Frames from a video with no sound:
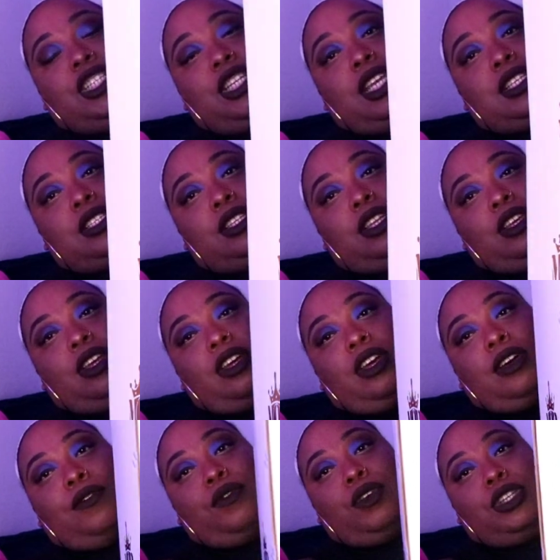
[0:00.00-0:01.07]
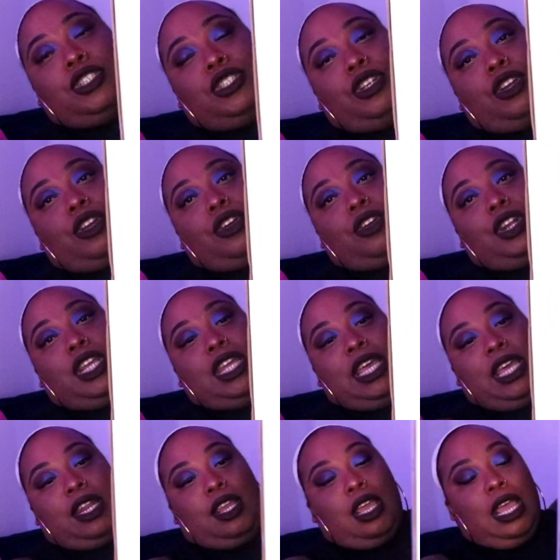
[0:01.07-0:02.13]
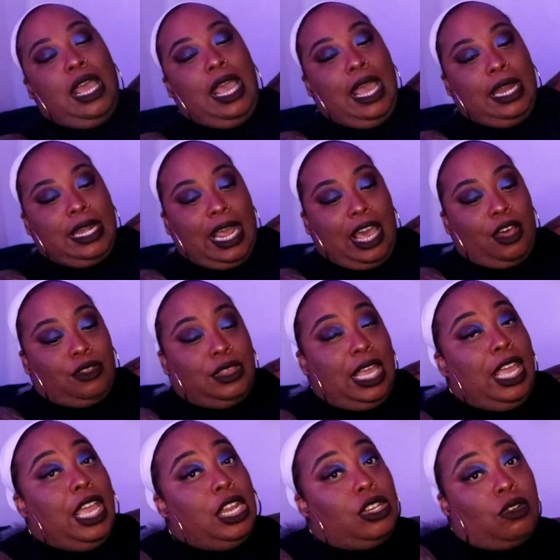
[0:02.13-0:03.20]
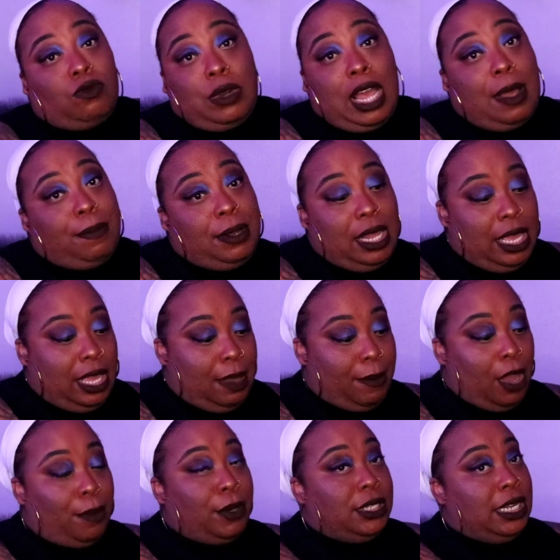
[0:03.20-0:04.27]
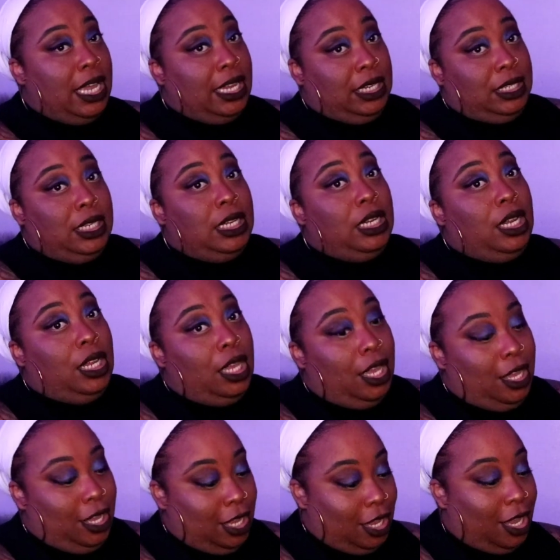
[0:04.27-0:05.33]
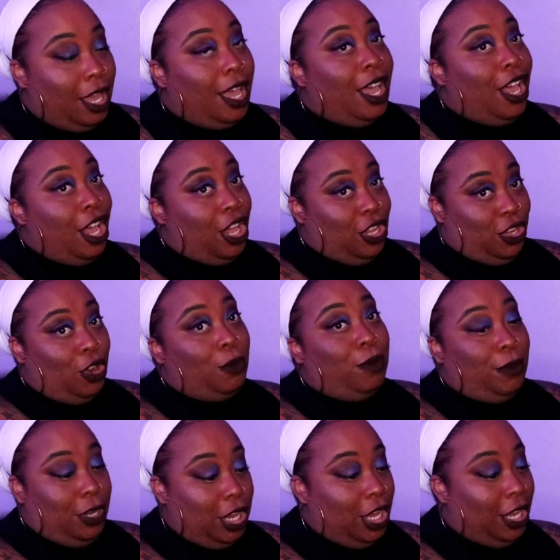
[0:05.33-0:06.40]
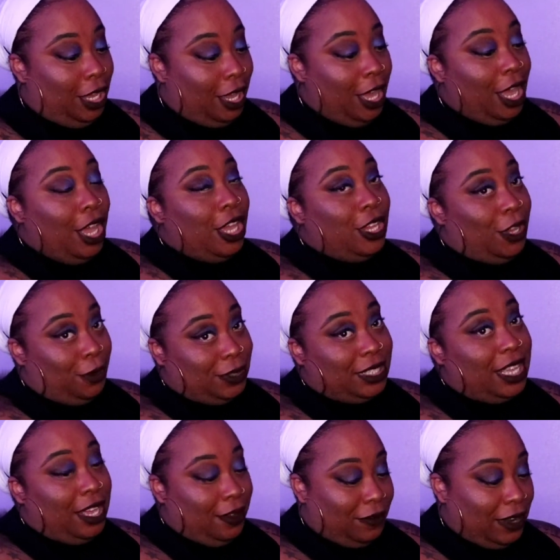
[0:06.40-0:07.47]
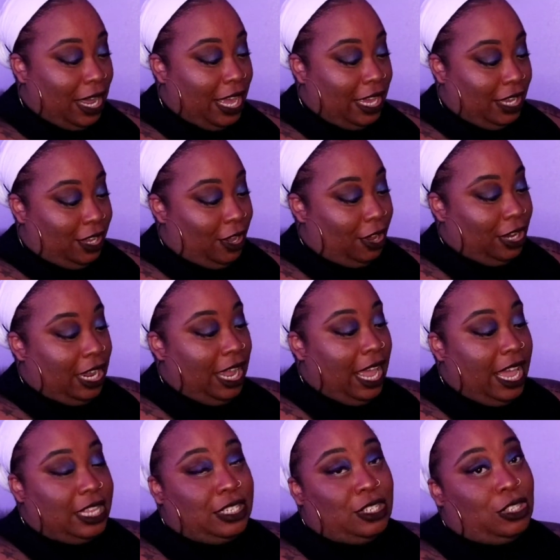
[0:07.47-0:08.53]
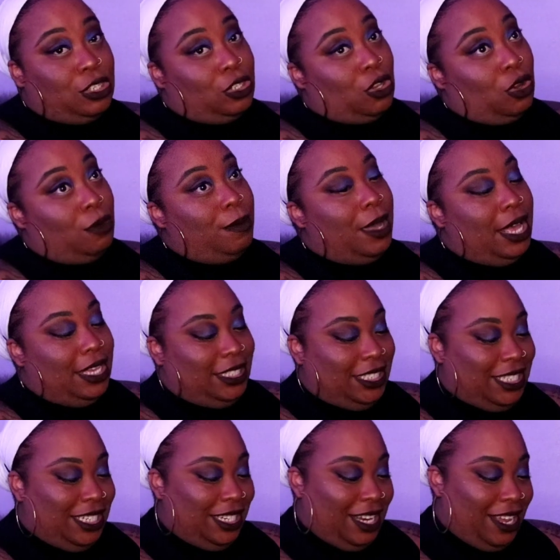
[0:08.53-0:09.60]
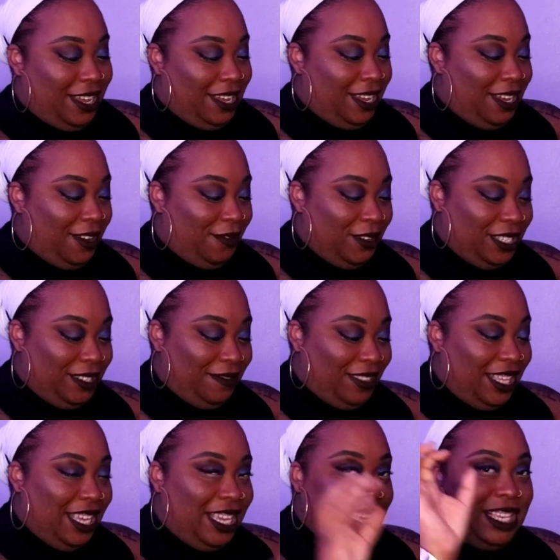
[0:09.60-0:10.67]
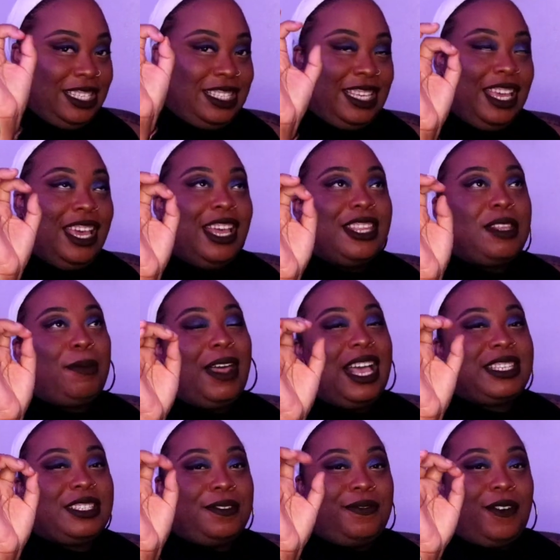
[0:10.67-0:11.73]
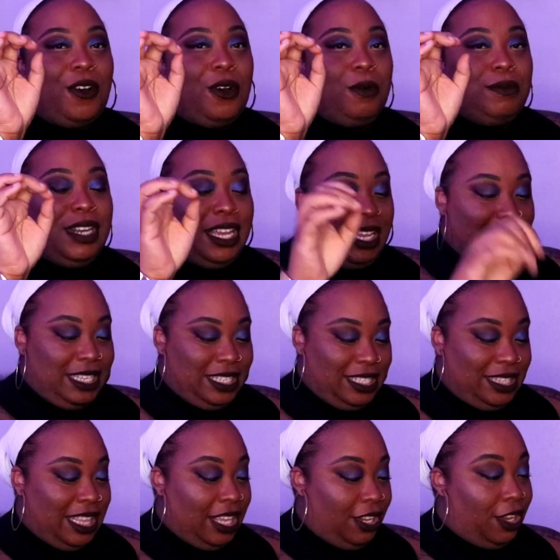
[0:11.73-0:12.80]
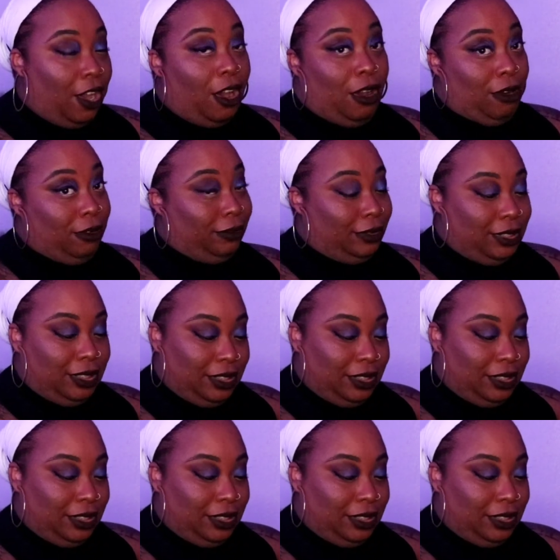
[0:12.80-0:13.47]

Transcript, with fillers: a gist of what you're going to get. Now they do not play about protecting your, your stuff. Like, y'all, they had so much, uh, what's the things? The plastic foam nuggets, y'all.